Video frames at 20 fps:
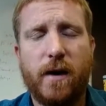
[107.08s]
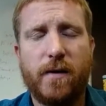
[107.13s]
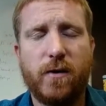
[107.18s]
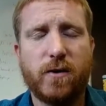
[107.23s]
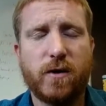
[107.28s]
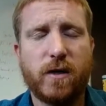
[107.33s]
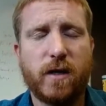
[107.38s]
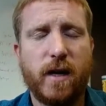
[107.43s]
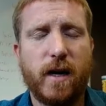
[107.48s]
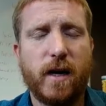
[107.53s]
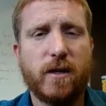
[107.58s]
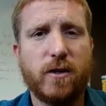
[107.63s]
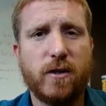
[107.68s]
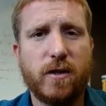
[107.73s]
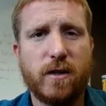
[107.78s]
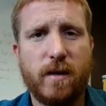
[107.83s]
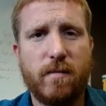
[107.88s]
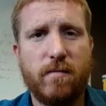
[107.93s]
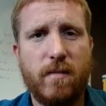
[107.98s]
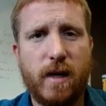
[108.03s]
those
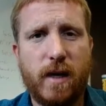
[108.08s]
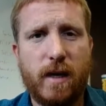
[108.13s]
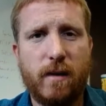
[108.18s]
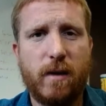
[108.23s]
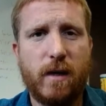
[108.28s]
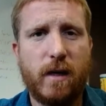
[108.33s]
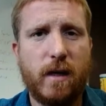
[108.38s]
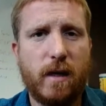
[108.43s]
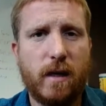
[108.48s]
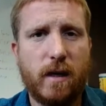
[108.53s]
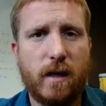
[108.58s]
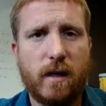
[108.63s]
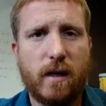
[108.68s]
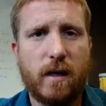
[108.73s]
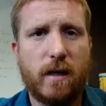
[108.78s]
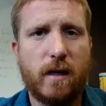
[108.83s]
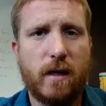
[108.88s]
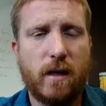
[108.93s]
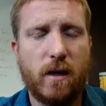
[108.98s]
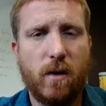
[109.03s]
connections that maybe
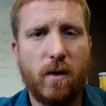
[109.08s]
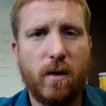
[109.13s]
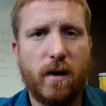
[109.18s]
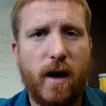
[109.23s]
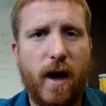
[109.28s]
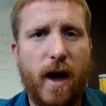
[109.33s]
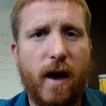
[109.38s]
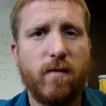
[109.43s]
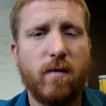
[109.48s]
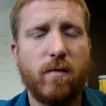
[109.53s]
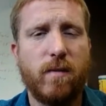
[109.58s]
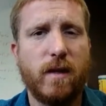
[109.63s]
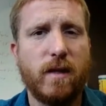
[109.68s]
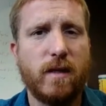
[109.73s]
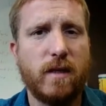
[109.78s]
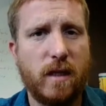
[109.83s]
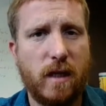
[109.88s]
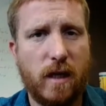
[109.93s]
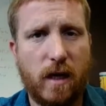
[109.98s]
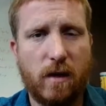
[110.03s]
haven't
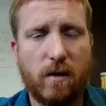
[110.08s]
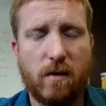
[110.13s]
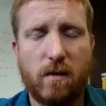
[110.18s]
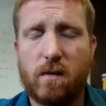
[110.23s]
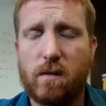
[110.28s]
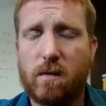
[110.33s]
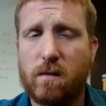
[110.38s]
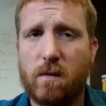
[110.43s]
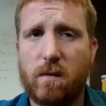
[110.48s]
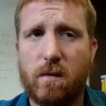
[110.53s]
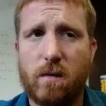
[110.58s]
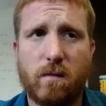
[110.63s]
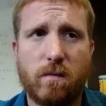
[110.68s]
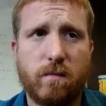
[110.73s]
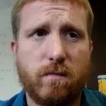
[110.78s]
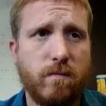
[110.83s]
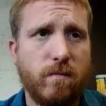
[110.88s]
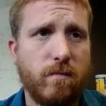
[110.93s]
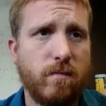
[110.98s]
been seen or